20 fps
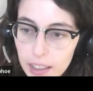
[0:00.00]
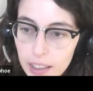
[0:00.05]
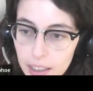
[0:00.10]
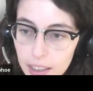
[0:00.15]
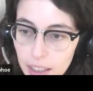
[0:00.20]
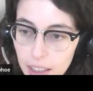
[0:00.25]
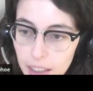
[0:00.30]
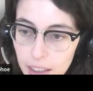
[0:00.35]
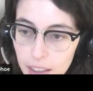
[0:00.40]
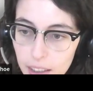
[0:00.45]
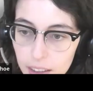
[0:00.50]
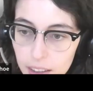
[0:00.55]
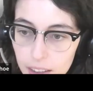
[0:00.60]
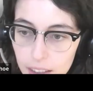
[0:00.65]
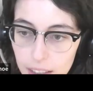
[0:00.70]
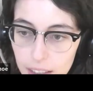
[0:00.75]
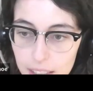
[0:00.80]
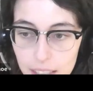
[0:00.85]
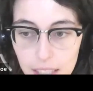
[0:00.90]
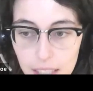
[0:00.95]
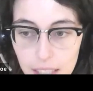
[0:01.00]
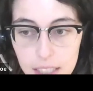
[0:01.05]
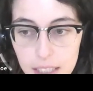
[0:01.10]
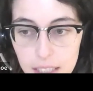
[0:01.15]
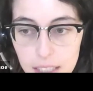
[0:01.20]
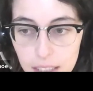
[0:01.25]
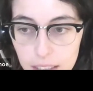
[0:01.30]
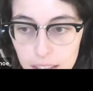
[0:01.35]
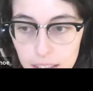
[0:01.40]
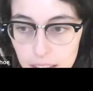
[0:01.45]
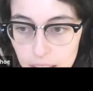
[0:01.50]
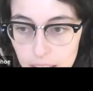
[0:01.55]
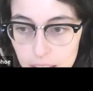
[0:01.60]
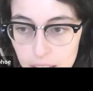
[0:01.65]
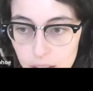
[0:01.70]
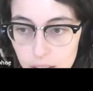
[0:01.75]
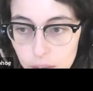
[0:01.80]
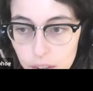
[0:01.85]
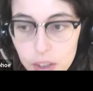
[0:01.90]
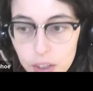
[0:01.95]
I think it says that
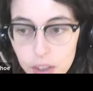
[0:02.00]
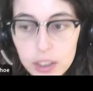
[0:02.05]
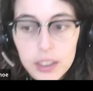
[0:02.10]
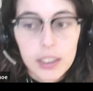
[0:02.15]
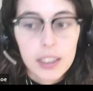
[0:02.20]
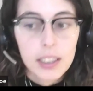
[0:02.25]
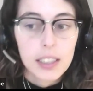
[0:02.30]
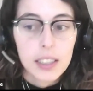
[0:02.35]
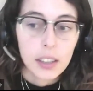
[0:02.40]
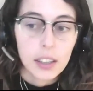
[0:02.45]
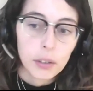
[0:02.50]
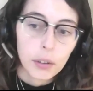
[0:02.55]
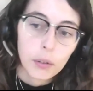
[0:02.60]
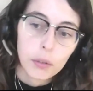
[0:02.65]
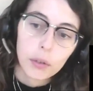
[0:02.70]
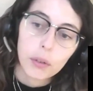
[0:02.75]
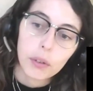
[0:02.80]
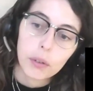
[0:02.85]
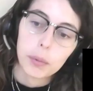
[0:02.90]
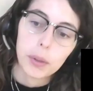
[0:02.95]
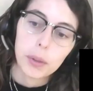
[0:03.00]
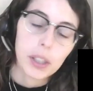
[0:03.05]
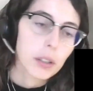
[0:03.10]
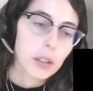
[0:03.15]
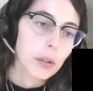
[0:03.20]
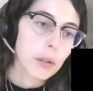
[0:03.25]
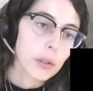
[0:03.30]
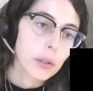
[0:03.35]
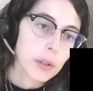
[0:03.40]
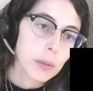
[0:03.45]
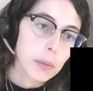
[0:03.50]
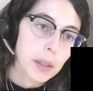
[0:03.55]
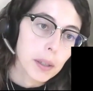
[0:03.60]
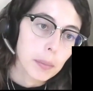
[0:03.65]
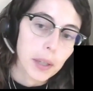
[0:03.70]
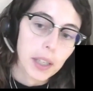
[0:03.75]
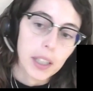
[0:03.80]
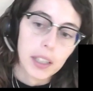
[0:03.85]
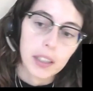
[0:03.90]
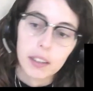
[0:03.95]
it's regarding the second talk, but it could also be
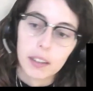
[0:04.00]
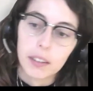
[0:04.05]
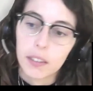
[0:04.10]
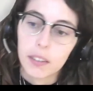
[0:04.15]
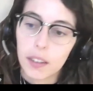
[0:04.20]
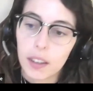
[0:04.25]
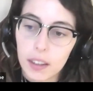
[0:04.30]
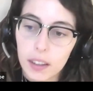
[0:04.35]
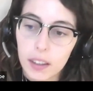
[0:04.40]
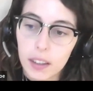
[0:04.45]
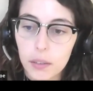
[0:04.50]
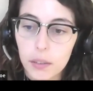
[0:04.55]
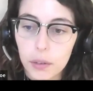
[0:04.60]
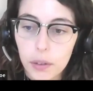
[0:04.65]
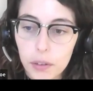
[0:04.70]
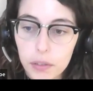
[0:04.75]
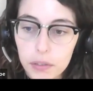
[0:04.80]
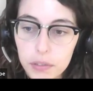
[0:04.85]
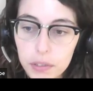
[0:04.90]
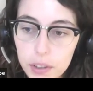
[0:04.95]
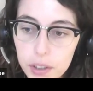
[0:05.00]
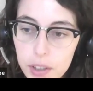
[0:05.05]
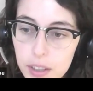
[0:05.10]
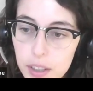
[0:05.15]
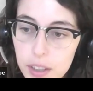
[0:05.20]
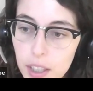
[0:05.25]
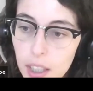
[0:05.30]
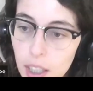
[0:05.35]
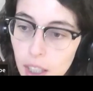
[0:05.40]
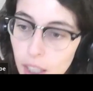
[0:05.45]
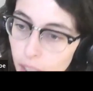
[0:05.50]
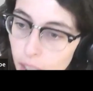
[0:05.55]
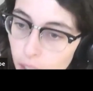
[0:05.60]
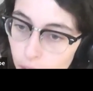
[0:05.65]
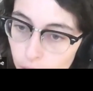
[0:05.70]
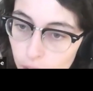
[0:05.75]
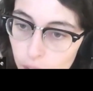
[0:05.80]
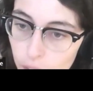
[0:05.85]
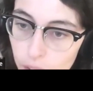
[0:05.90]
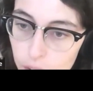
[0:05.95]
applied to the first.
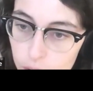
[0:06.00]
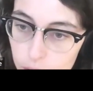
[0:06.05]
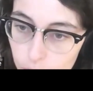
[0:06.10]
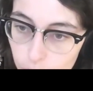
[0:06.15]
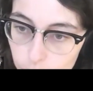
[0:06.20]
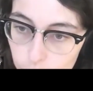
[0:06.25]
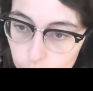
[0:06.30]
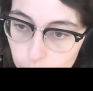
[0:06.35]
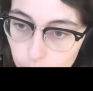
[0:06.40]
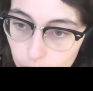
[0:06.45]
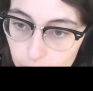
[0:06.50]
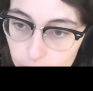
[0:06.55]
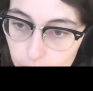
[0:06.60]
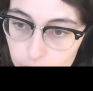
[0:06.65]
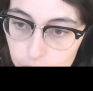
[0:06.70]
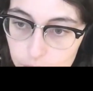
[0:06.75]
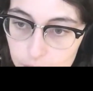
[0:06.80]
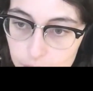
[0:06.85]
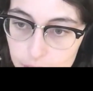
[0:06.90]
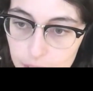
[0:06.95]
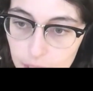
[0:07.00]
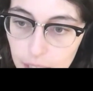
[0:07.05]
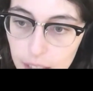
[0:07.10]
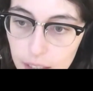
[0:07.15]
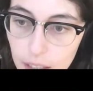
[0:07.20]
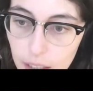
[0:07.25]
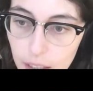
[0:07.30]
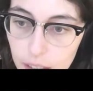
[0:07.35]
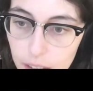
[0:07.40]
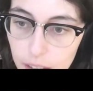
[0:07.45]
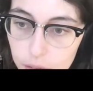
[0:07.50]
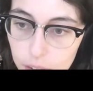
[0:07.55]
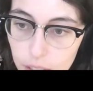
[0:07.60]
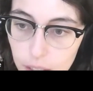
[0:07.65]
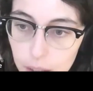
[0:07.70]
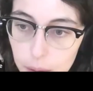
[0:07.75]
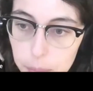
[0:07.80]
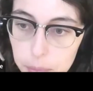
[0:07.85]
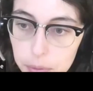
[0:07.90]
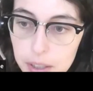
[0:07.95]
So she said, I
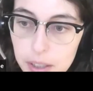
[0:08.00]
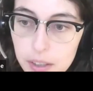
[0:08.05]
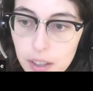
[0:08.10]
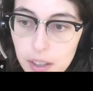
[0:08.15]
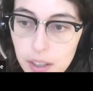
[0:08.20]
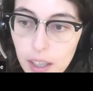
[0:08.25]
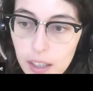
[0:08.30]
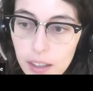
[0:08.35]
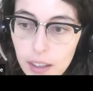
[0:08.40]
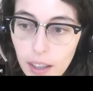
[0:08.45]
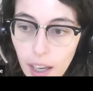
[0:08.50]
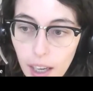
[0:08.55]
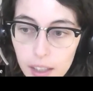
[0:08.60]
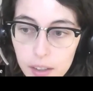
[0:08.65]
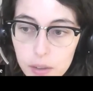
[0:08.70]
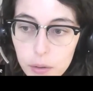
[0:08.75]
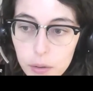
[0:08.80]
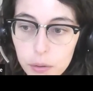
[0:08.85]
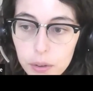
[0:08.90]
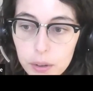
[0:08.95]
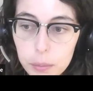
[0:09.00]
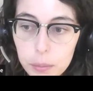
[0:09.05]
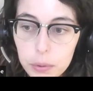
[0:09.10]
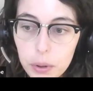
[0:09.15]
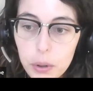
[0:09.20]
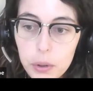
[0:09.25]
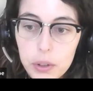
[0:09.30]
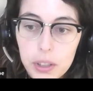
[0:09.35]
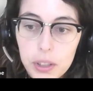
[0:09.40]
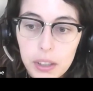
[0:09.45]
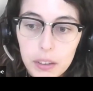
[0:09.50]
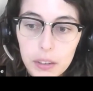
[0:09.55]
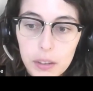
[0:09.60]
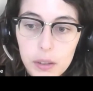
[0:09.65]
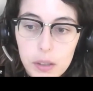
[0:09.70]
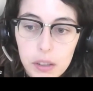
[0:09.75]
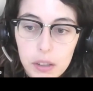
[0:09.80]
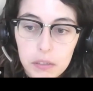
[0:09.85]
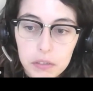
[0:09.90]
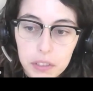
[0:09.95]
really appreciate the hands-on approach in
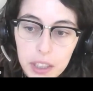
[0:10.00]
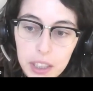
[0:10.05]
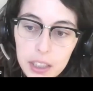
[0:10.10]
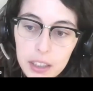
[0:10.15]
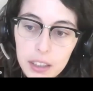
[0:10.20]
terms of